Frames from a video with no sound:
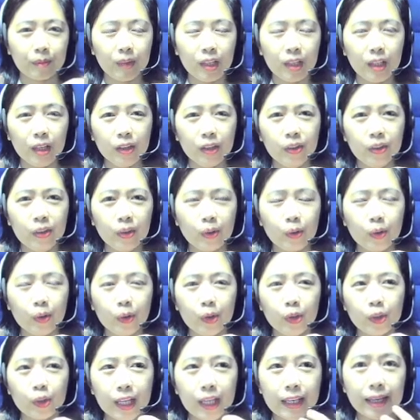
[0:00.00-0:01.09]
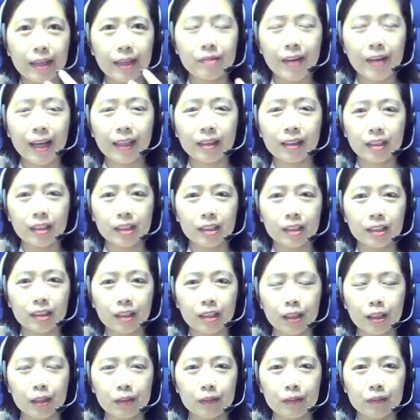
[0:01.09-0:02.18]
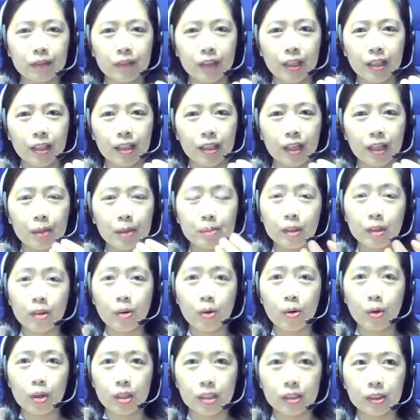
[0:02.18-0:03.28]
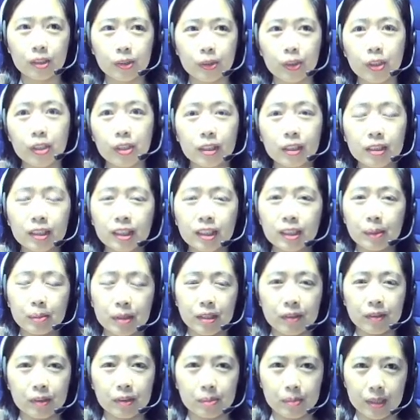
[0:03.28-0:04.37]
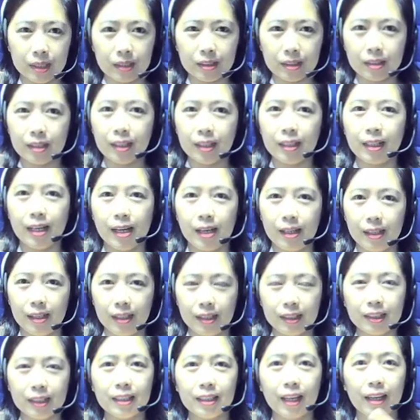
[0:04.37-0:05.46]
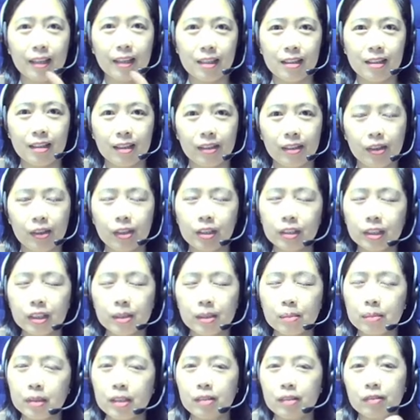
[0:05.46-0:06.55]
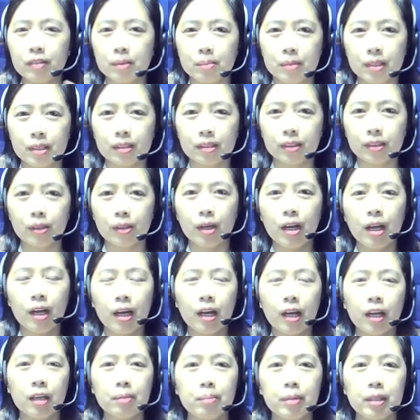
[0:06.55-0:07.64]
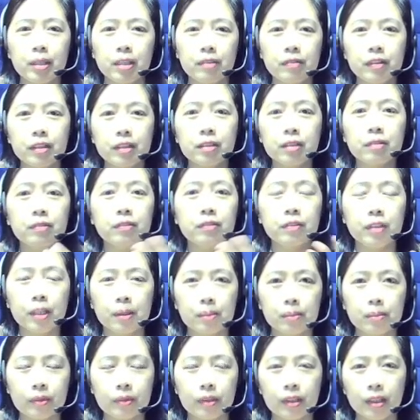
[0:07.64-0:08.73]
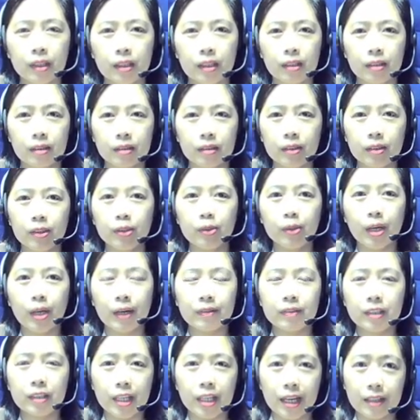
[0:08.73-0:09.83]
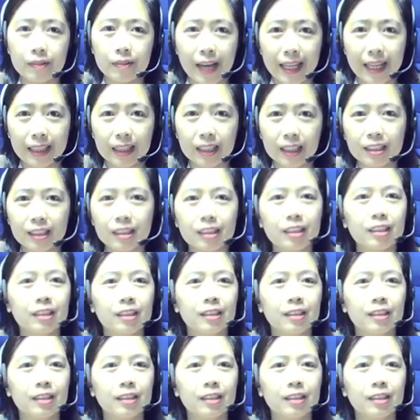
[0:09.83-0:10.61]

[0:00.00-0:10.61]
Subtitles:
you take advantage of the course, so you learned something from it. Yeah, it's the idea. You learn something from it. So I benefited from. Okay, you do have the advantage.